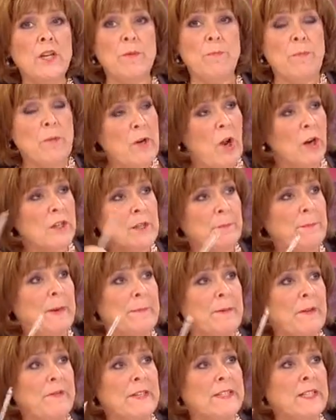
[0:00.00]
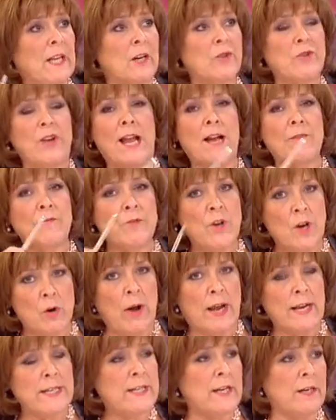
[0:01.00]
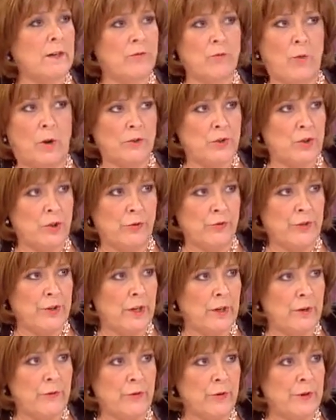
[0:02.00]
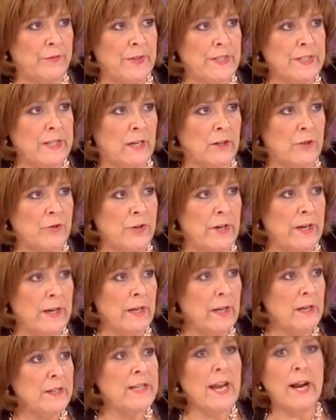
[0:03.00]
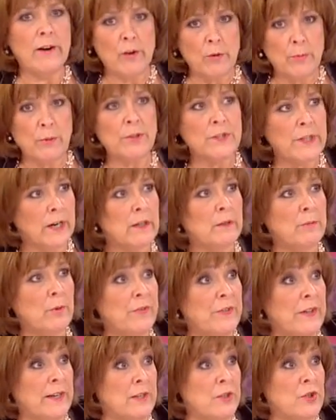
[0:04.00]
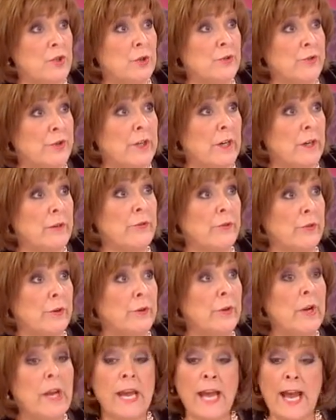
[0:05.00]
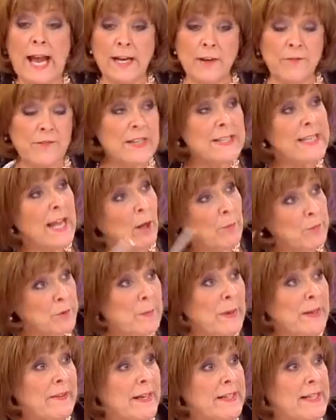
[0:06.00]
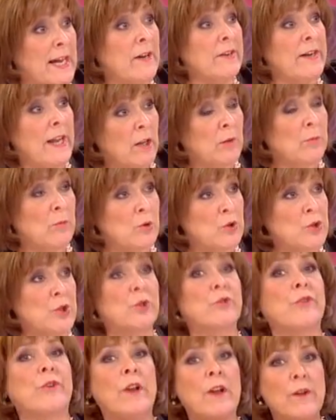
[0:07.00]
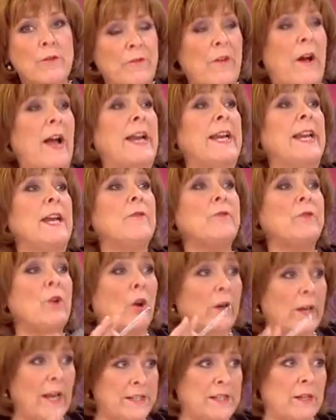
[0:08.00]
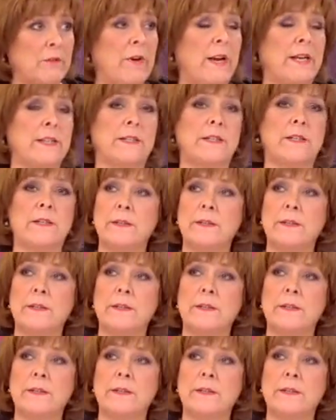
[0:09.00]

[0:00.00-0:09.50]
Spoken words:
Lots of people in this country have no idea of what children go through in this country. Terrible, terrible things children go through. And if this helps bring that out and help more children, fine. If not, let it rest.